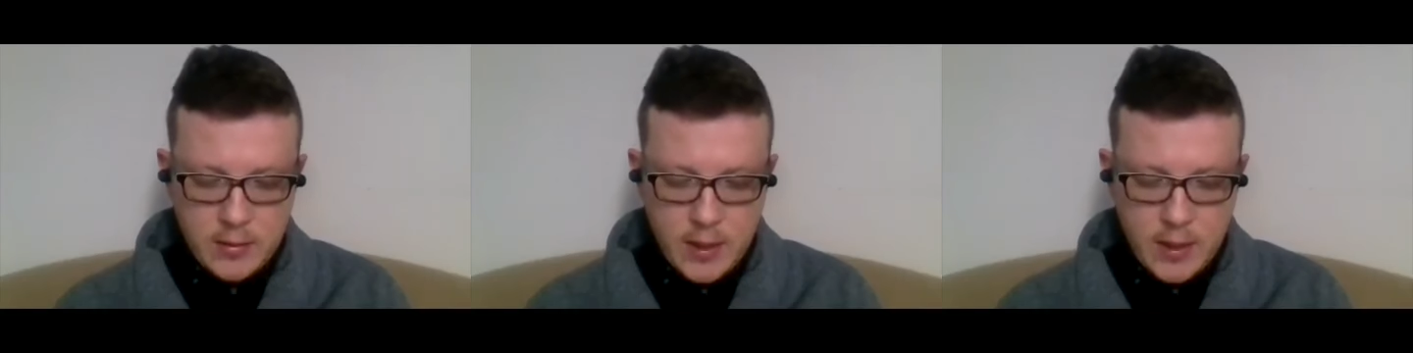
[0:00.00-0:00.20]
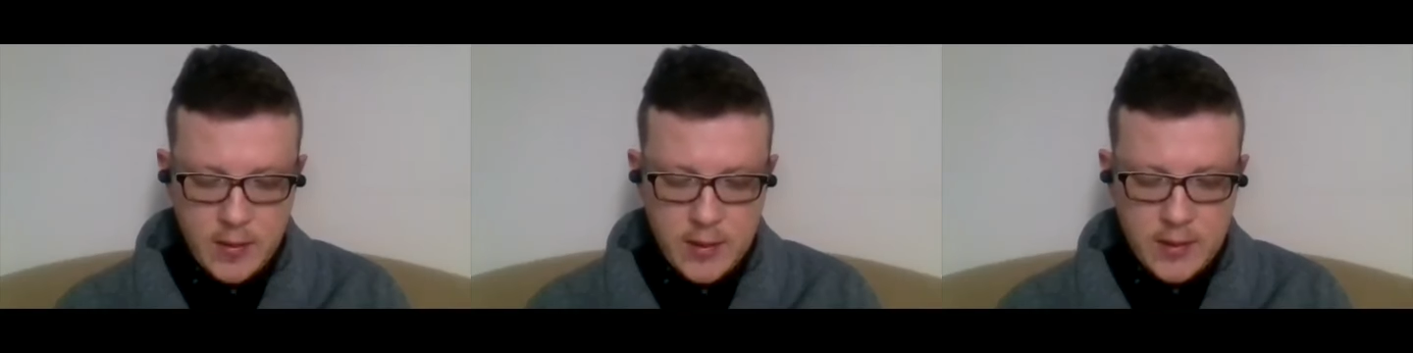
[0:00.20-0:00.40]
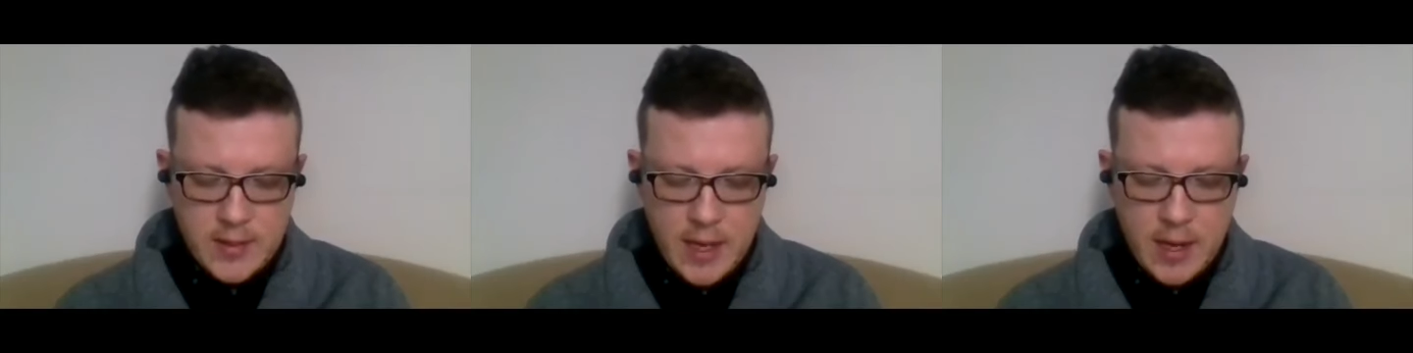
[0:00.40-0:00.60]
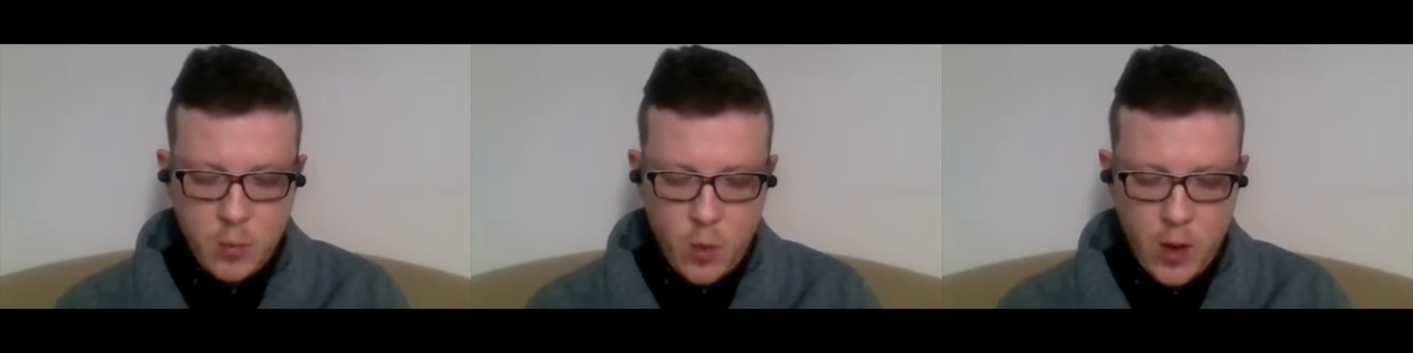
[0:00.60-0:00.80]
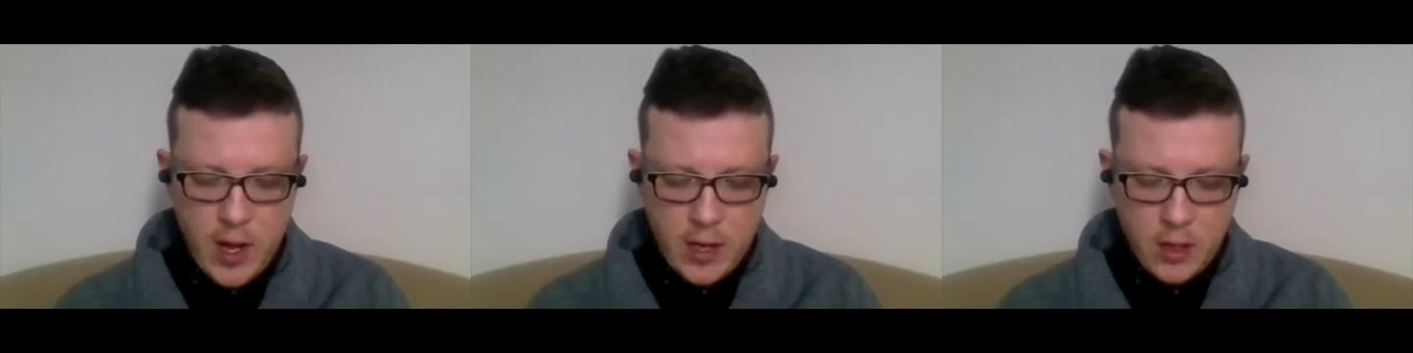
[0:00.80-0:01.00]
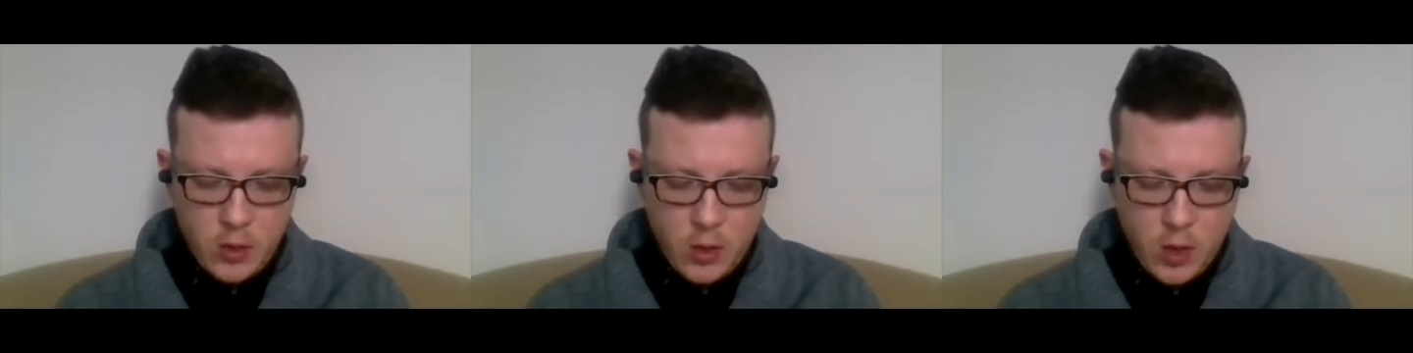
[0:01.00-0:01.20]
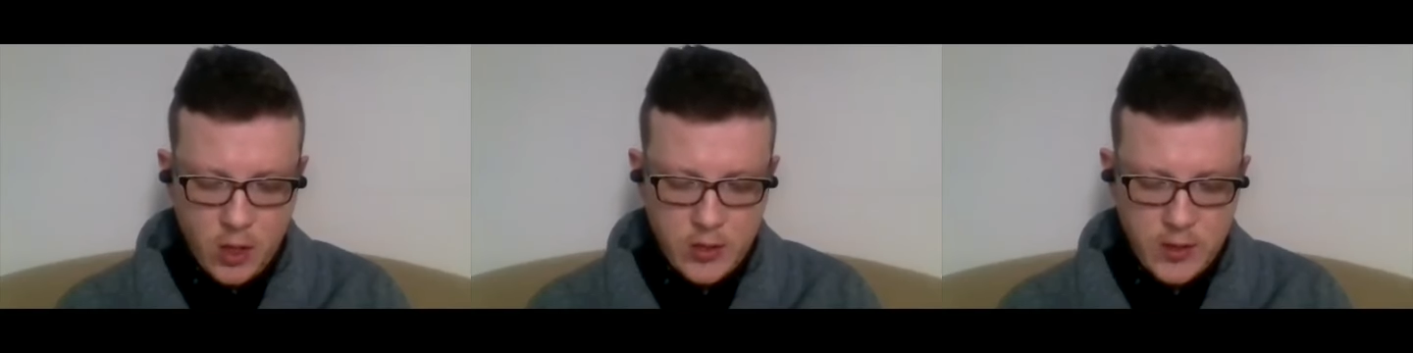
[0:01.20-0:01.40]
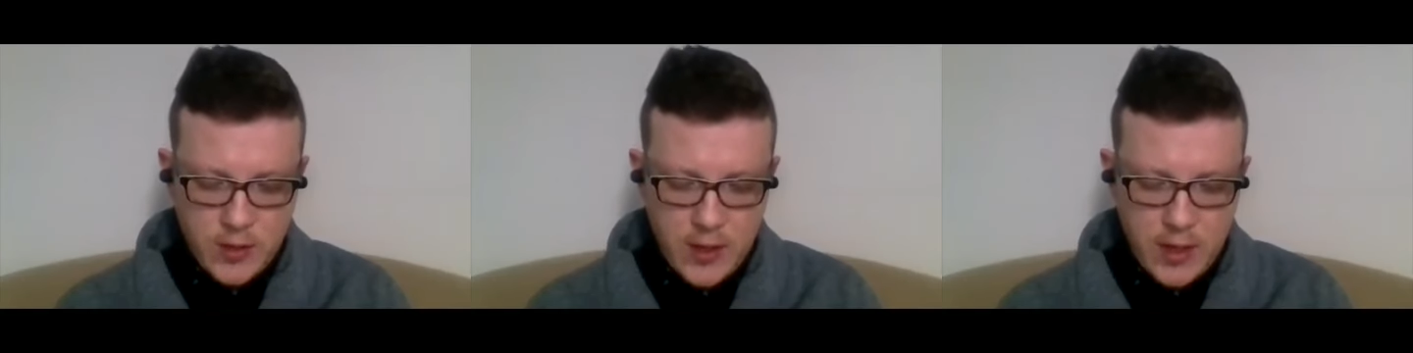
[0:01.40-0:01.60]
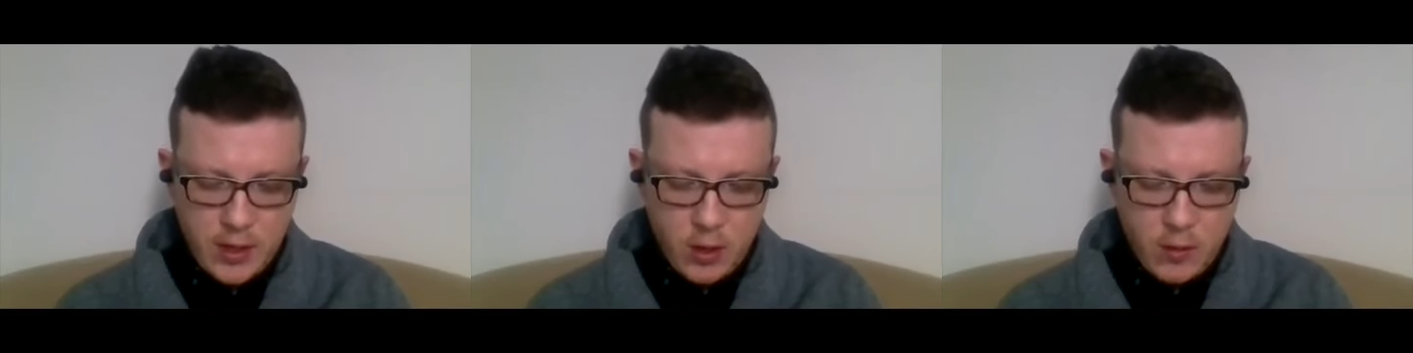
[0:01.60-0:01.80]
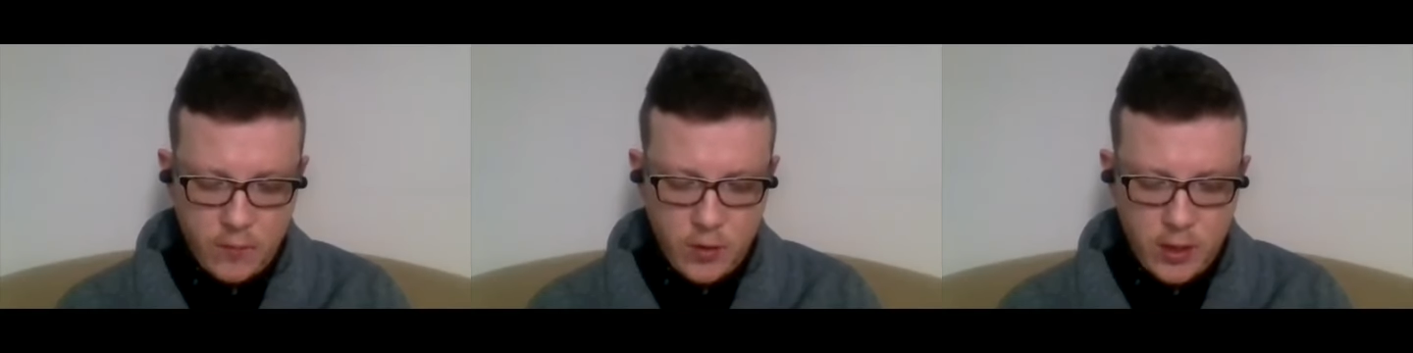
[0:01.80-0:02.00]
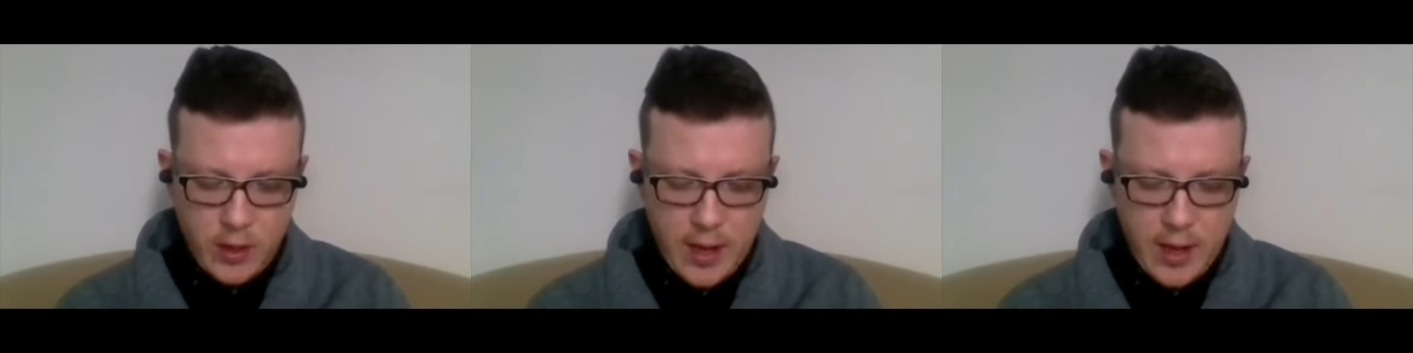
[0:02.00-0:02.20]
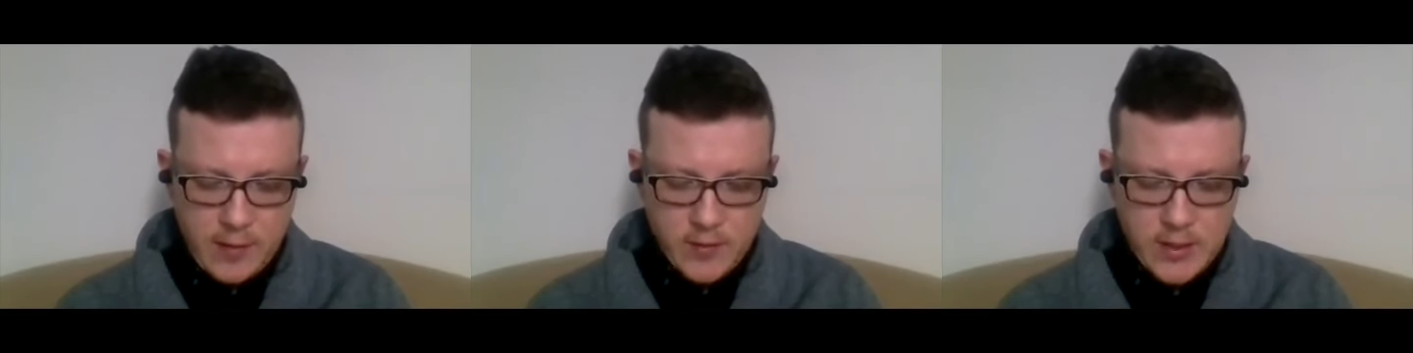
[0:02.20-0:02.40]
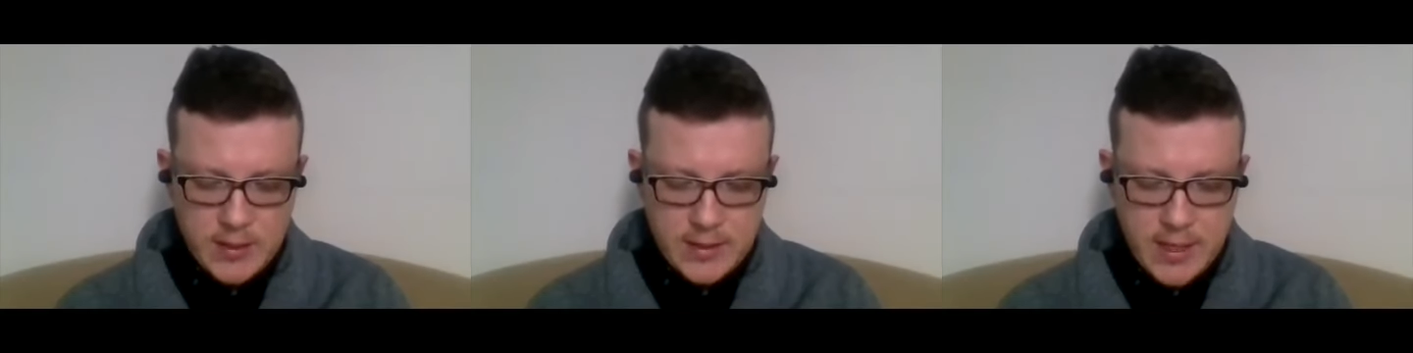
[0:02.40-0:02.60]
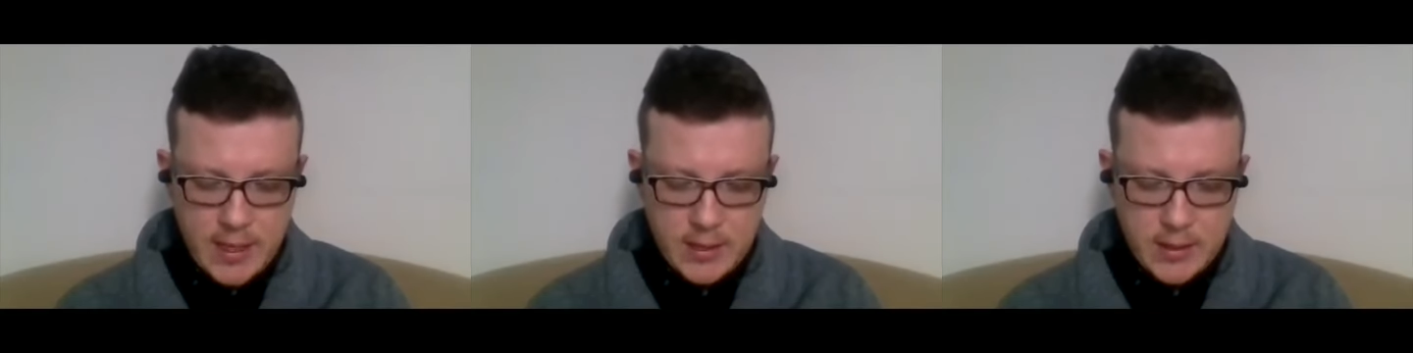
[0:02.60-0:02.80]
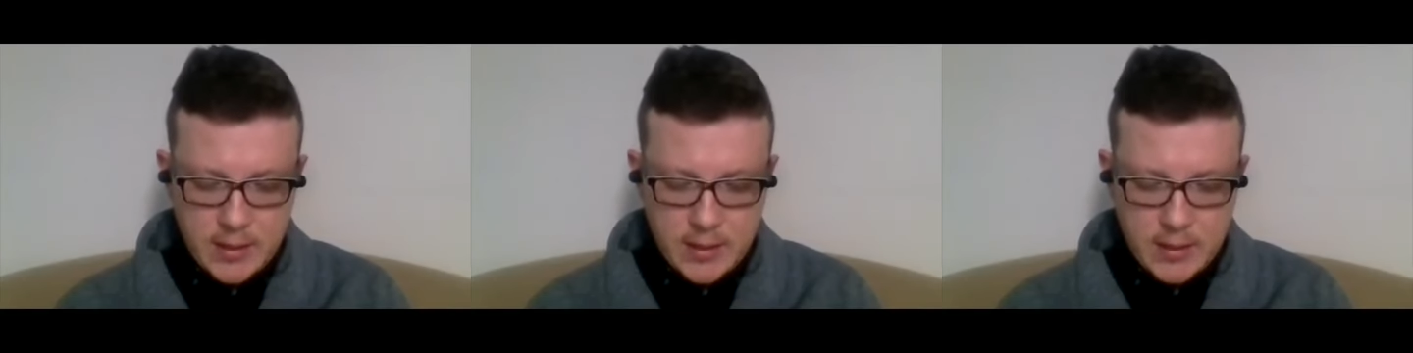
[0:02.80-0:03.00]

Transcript: in the same way you are to think of your lives as dead,